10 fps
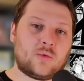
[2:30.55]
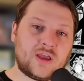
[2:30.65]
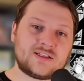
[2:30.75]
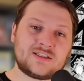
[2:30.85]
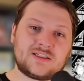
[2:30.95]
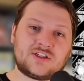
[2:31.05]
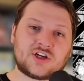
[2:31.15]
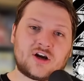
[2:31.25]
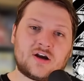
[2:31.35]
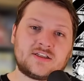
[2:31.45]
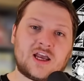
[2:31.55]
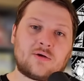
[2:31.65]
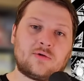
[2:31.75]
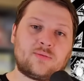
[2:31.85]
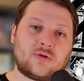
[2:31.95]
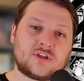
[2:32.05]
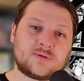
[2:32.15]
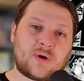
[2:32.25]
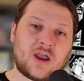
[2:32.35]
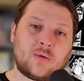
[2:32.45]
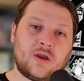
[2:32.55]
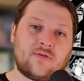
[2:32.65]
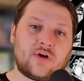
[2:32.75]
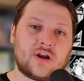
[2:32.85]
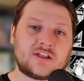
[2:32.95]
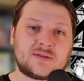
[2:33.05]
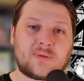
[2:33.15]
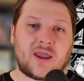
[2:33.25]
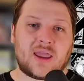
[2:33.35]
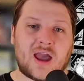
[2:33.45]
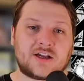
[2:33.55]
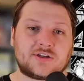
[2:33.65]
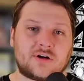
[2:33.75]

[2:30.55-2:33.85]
get to see Chikara attack with both Spike Weaver and Spike Hatcher,